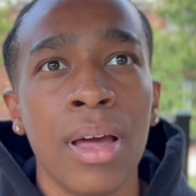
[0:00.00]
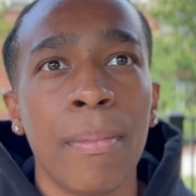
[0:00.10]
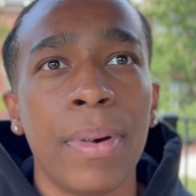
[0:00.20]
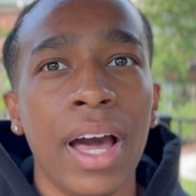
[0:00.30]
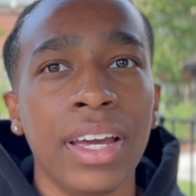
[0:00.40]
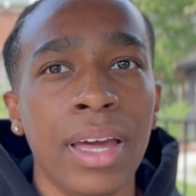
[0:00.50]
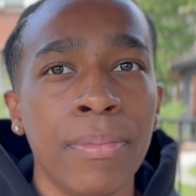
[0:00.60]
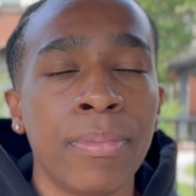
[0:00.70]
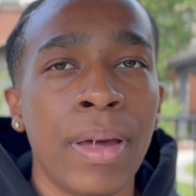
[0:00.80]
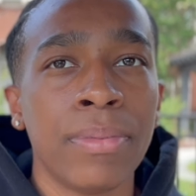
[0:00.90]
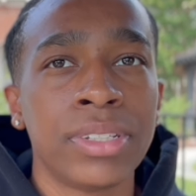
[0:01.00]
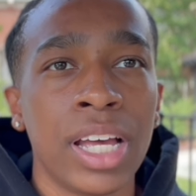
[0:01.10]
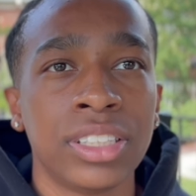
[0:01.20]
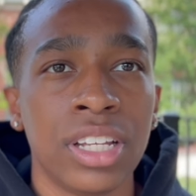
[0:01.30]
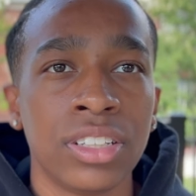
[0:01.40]
But I got
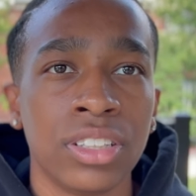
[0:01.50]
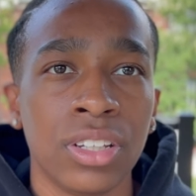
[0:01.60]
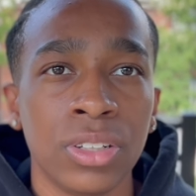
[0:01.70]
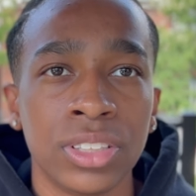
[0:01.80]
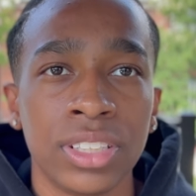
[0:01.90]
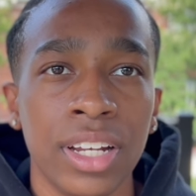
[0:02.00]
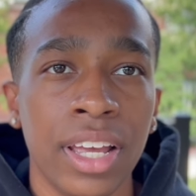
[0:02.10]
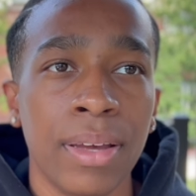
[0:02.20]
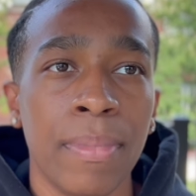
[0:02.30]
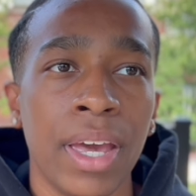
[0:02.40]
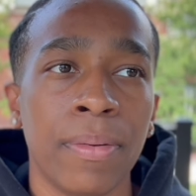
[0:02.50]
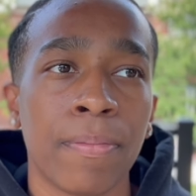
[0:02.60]
baptized that third Sunday of May.